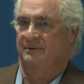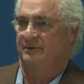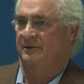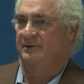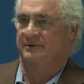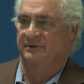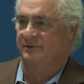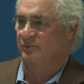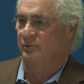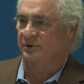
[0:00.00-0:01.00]
These
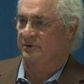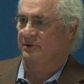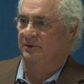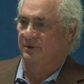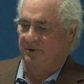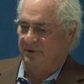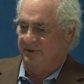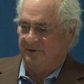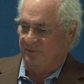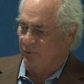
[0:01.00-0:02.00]

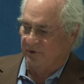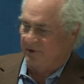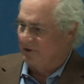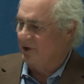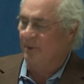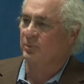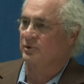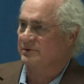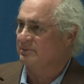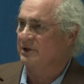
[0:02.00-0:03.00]
are what the
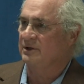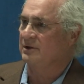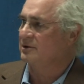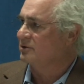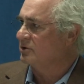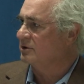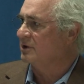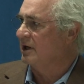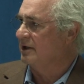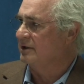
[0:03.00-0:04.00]
numbers mean and look
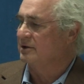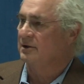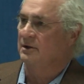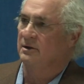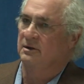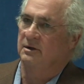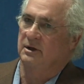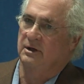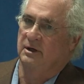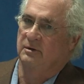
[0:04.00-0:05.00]
like.
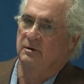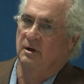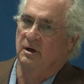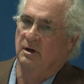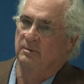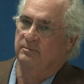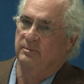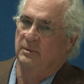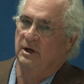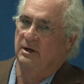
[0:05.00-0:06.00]
And then
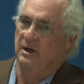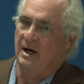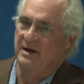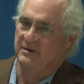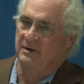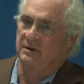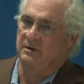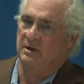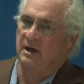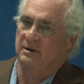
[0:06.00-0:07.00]
I think
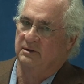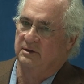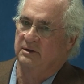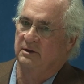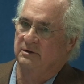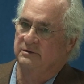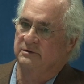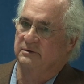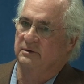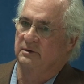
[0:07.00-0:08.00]
that
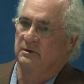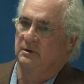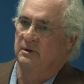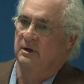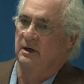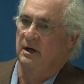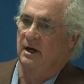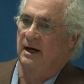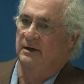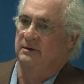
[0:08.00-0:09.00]
kids at